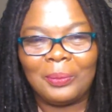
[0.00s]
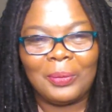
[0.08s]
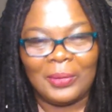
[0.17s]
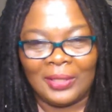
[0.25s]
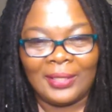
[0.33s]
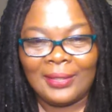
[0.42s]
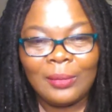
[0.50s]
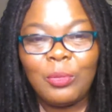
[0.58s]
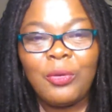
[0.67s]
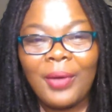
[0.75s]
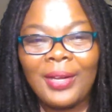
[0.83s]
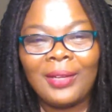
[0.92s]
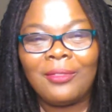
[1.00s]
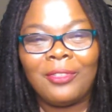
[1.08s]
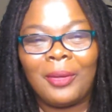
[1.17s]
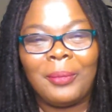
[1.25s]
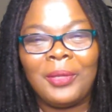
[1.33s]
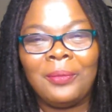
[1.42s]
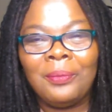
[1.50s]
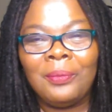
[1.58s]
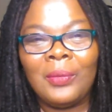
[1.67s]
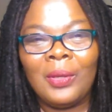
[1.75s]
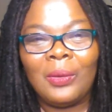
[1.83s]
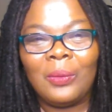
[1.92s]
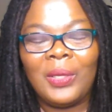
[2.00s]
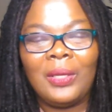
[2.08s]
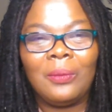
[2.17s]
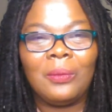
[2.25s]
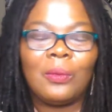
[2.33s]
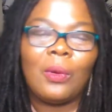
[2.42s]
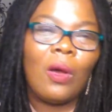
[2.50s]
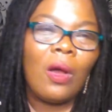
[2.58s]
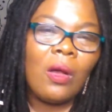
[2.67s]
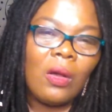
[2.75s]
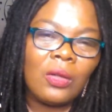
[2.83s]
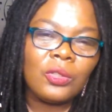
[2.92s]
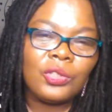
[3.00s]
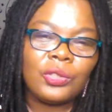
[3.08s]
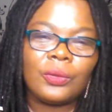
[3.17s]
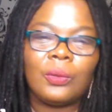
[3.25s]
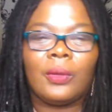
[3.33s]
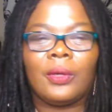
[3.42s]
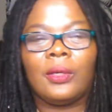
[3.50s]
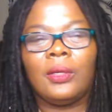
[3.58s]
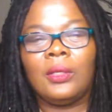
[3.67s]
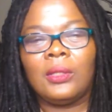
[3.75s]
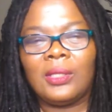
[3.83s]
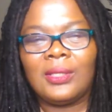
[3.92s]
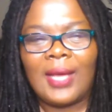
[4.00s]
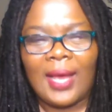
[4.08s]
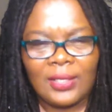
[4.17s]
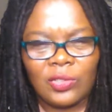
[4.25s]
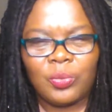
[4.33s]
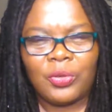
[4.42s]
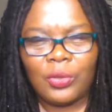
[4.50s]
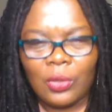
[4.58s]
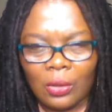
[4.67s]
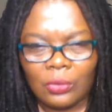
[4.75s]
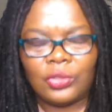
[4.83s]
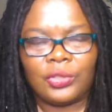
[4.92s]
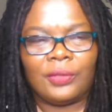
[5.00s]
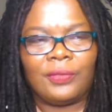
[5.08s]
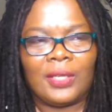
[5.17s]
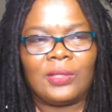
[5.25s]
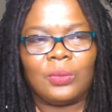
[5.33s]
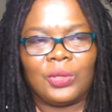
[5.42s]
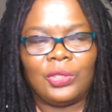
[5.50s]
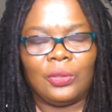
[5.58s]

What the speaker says: get liberated from it. Our culture, or the diasporan culture, if that's what she